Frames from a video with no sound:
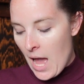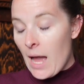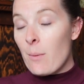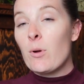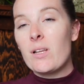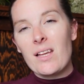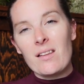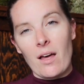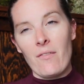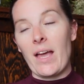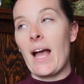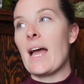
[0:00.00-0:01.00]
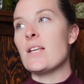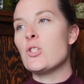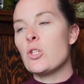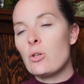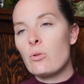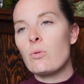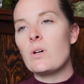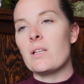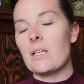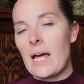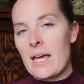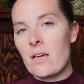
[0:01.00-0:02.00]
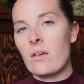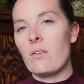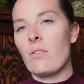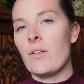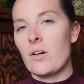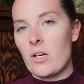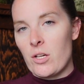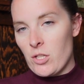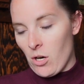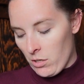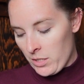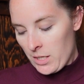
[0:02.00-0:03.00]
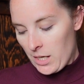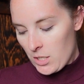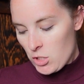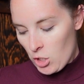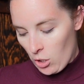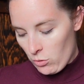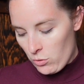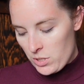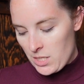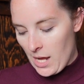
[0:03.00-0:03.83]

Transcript: I'm really loving. I do like the yarn that I chose.